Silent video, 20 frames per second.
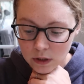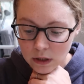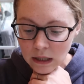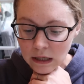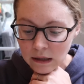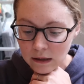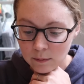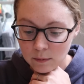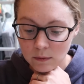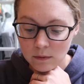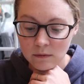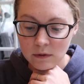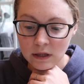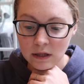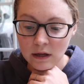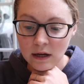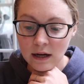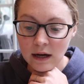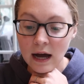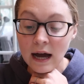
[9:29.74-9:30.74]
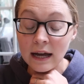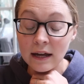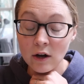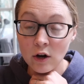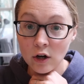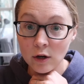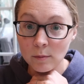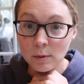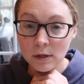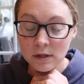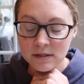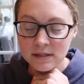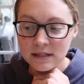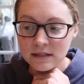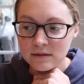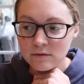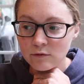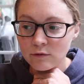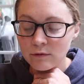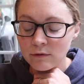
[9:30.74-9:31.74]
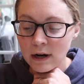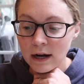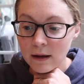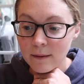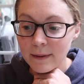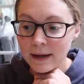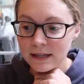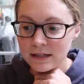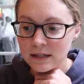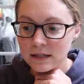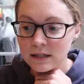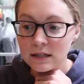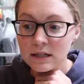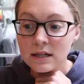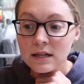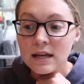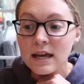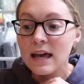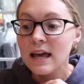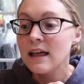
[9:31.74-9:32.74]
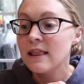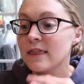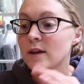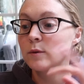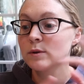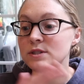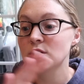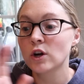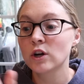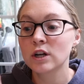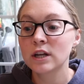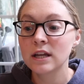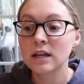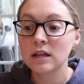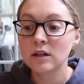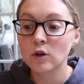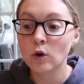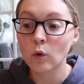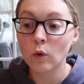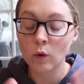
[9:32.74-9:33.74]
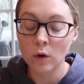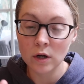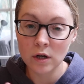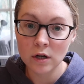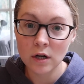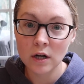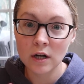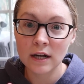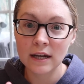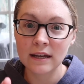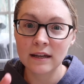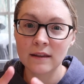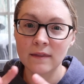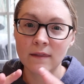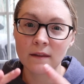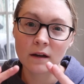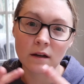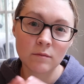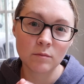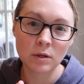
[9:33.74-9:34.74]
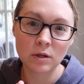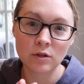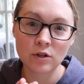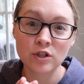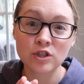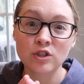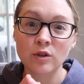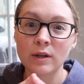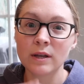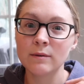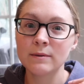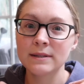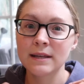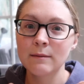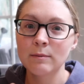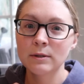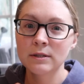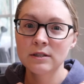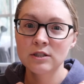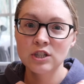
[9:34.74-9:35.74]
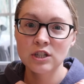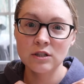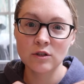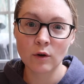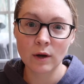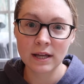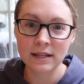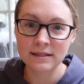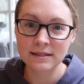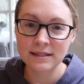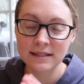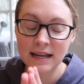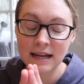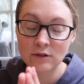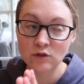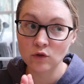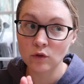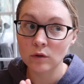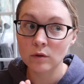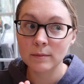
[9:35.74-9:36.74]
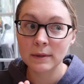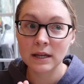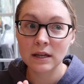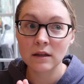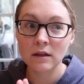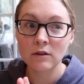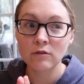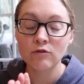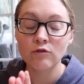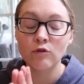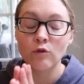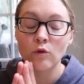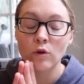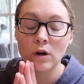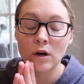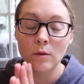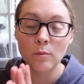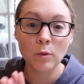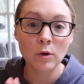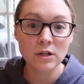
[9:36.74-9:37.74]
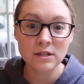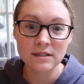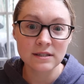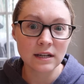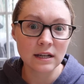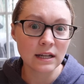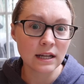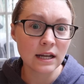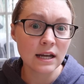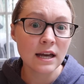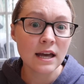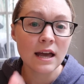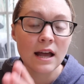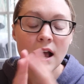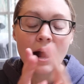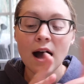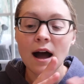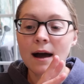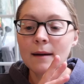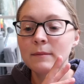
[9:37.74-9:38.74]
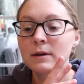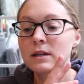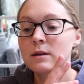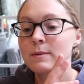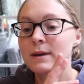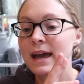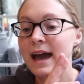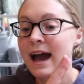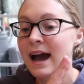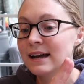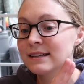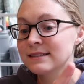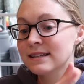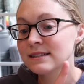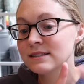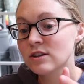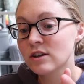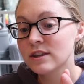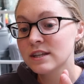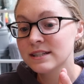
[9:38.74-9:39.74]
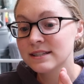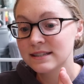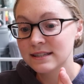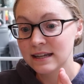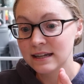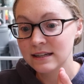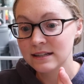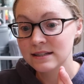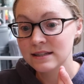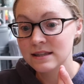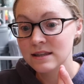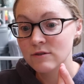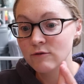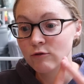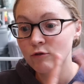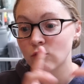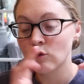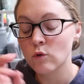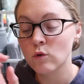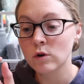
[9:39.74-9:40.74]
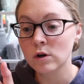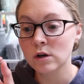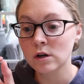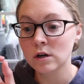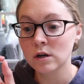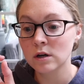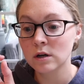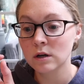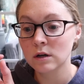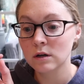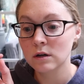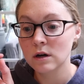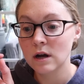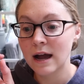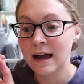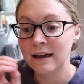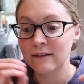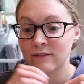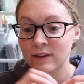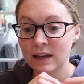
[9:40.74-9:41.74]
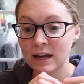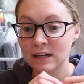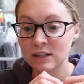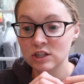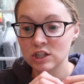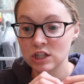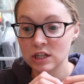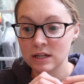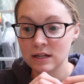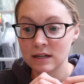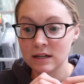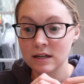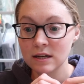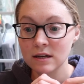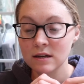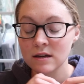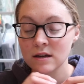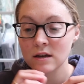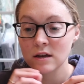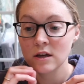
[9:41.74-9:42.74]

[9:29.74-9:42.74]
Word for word: uh, IR person recommended. There was already an order in the computer, so he was able to just go ahead and schedule me for a port study. I'm gonna be accessed on the 6th for IVIG,